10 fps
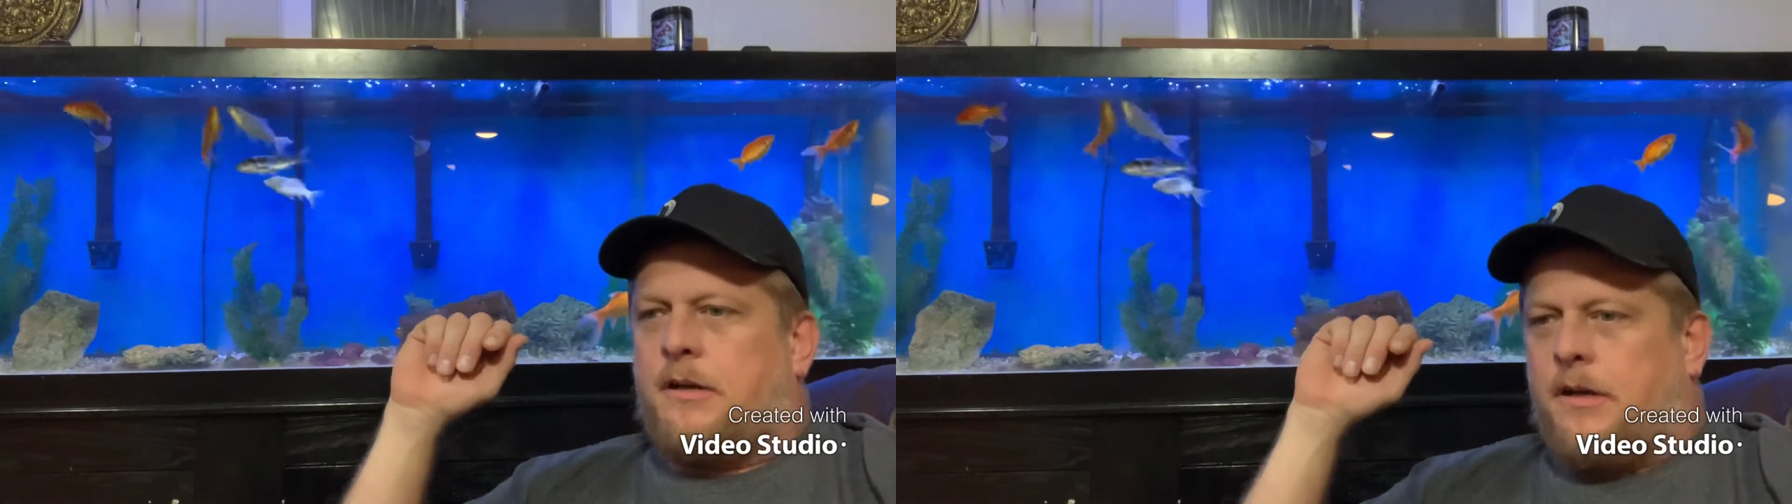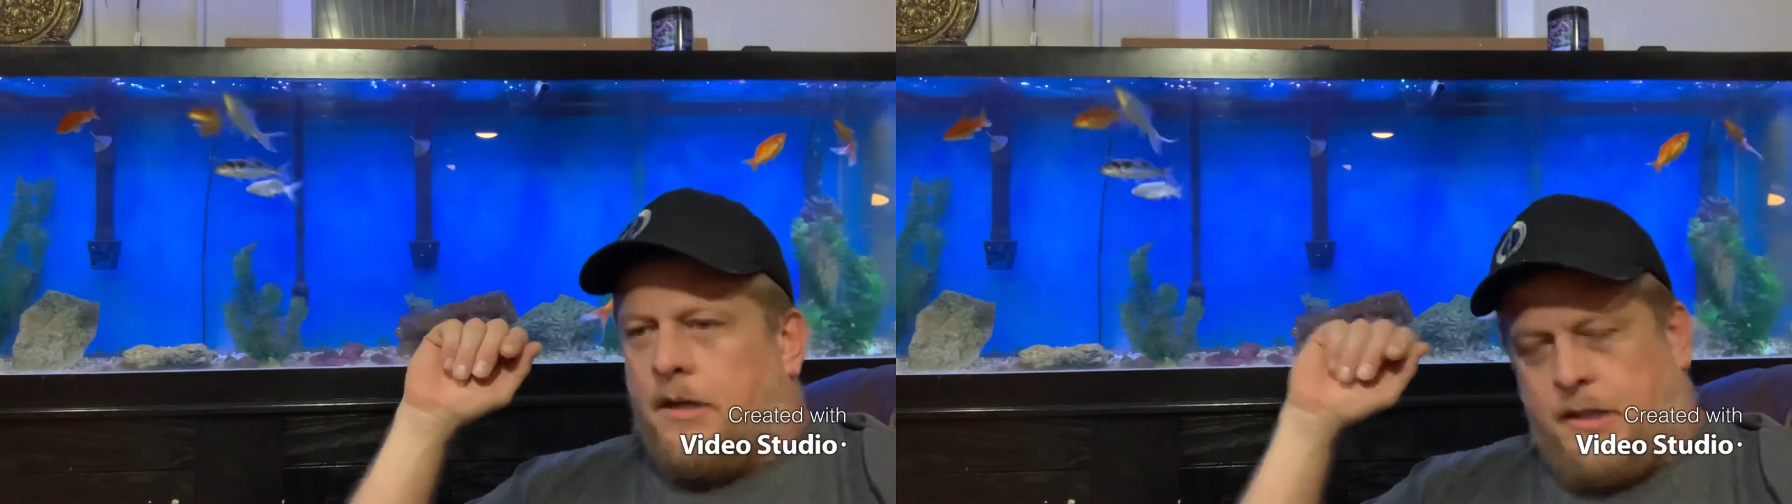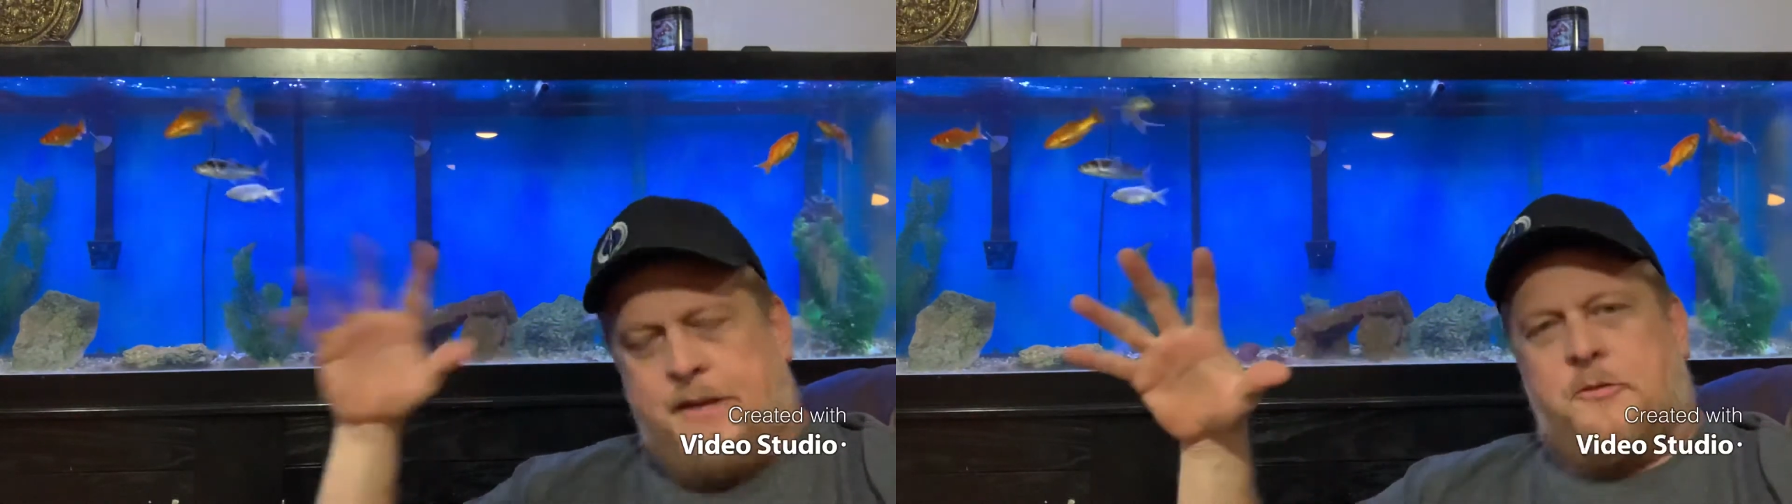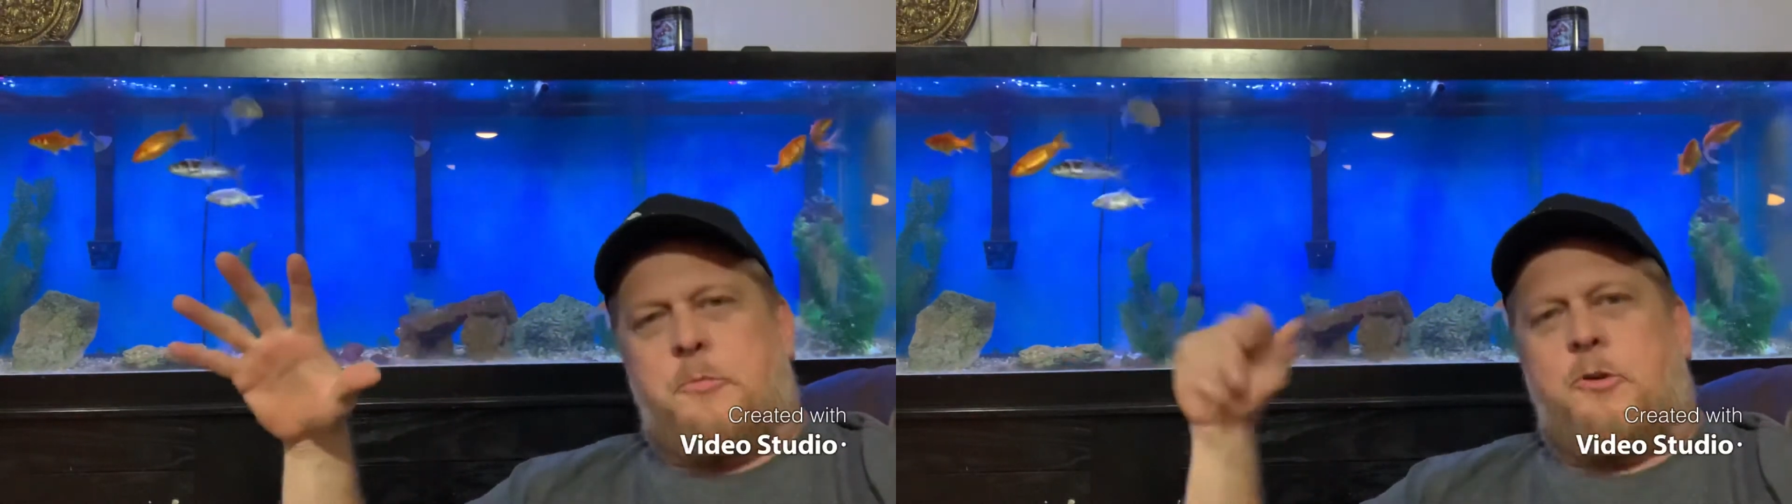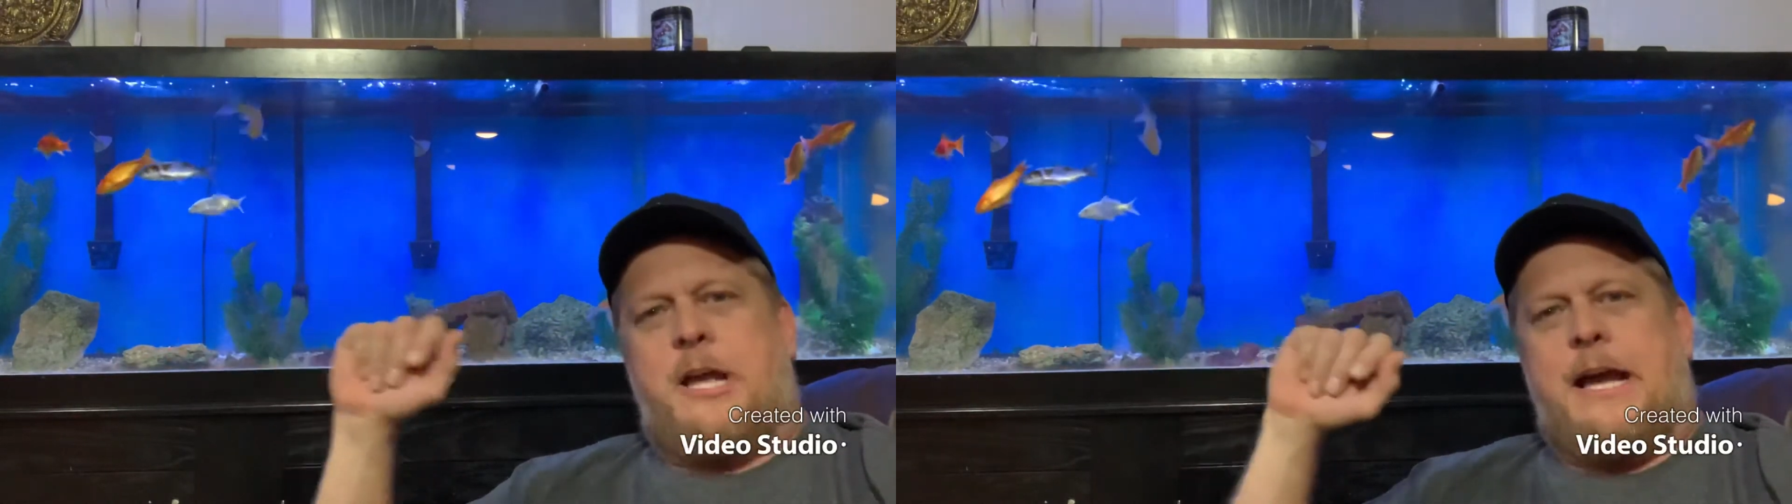a
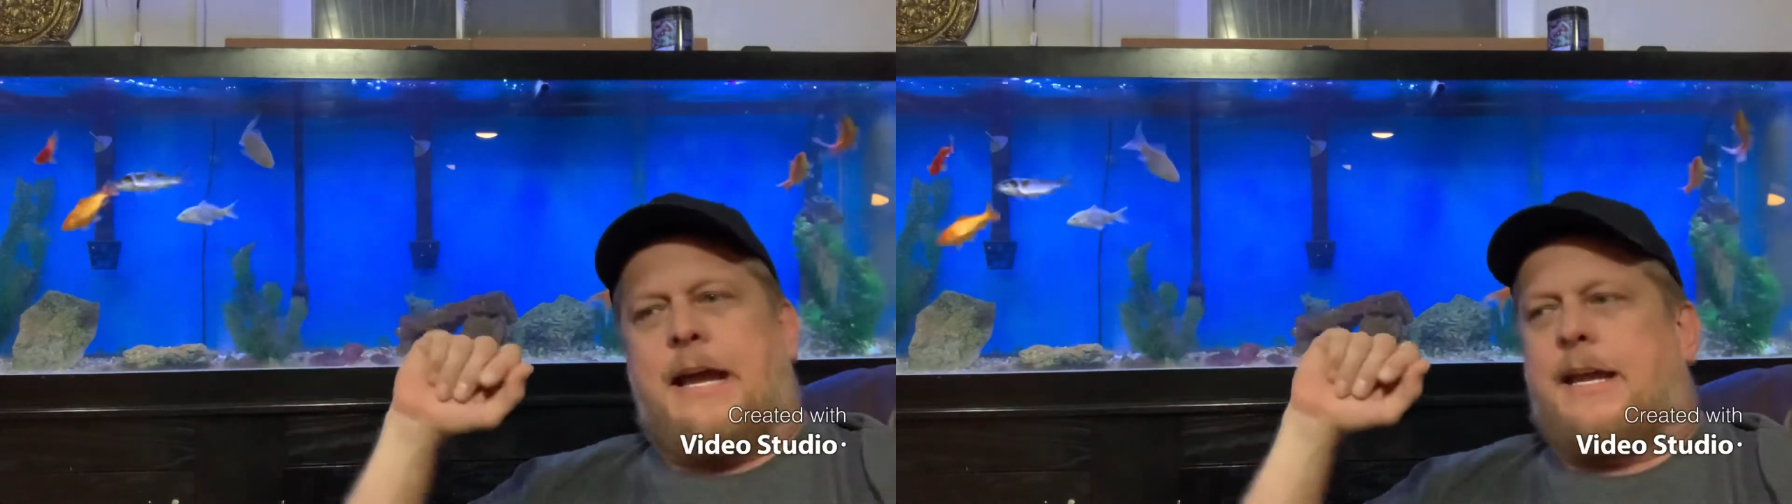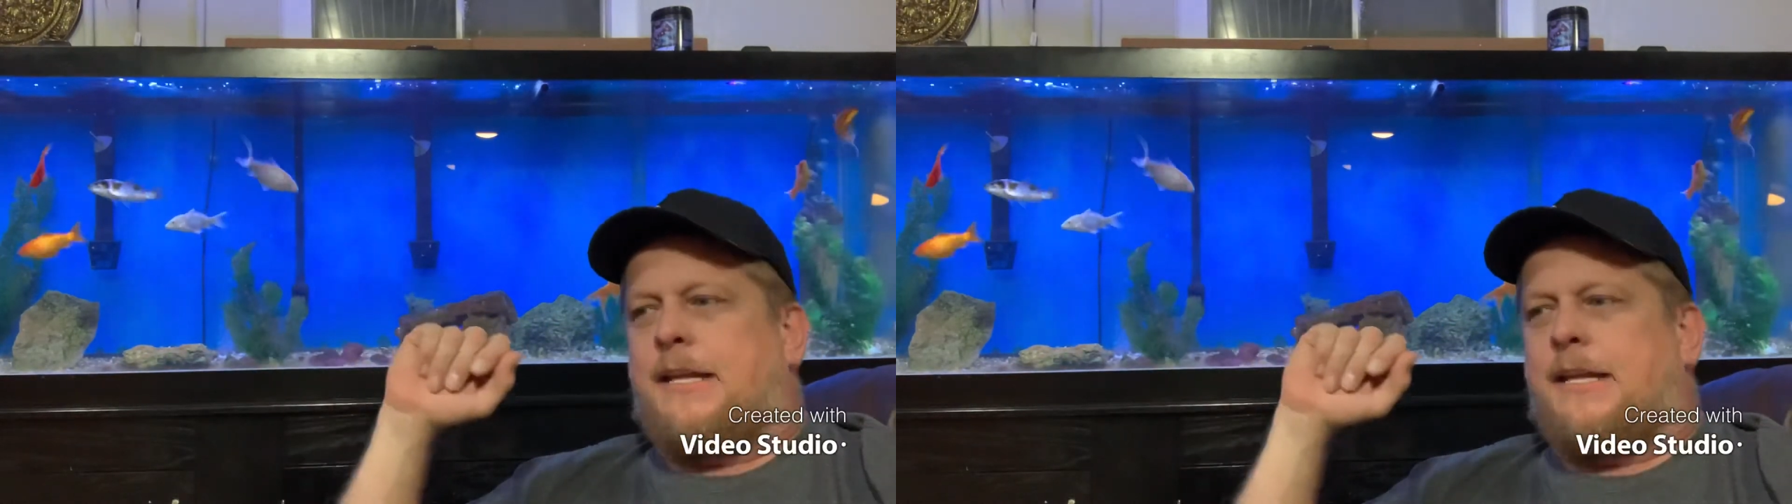lovable guy.